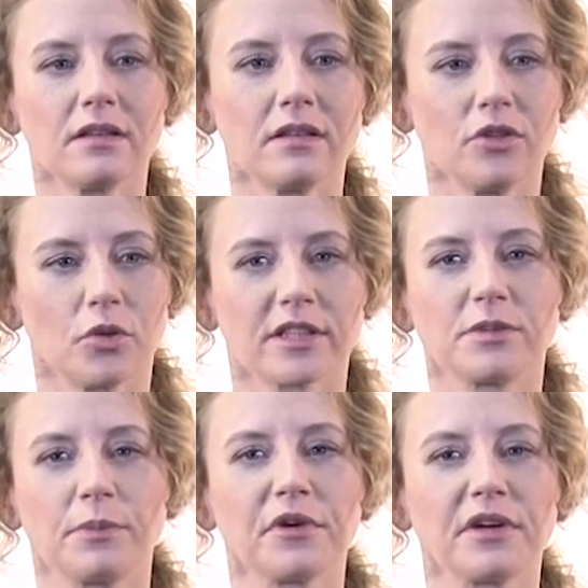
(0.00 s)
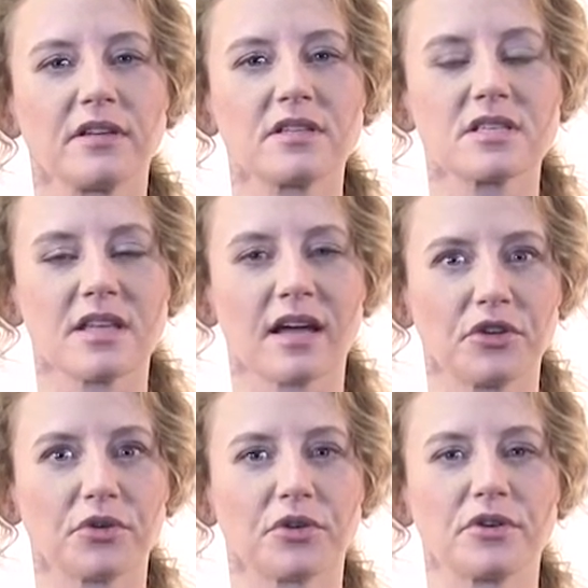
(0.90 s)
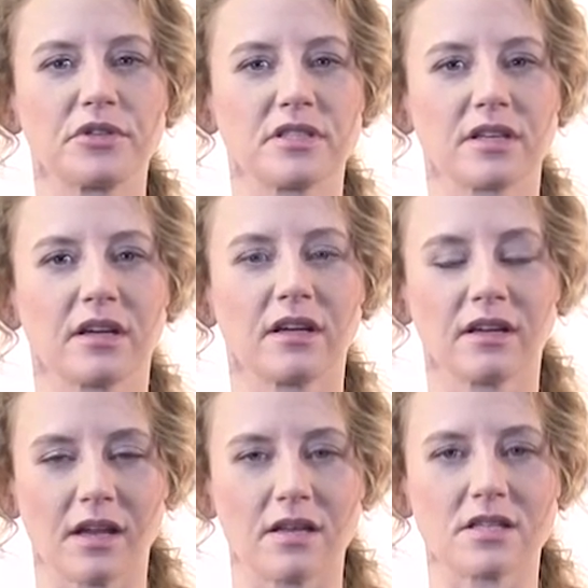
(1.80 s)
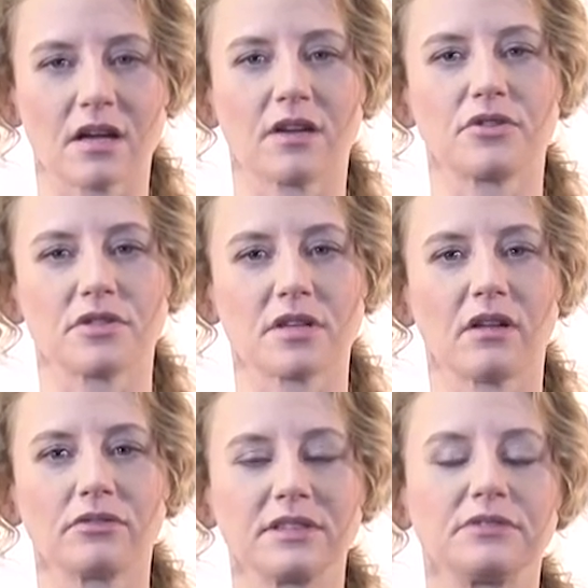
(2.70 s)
your experience that you're noticing inside yourself.